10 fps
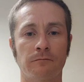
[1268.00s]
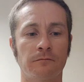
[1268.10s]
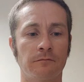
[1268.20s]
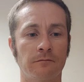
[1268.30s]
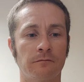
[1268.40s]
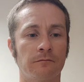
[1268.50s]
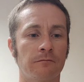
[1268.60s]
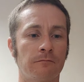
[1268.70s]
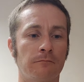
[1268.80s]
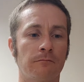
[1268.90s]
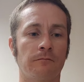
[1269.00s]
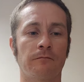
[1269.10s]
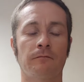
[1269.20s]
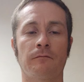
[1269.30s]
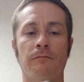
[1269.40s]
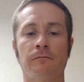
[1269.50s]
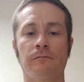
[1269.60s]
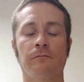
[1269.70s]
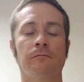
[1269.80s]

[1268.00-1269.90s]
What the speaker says: No one is speaking in this clip.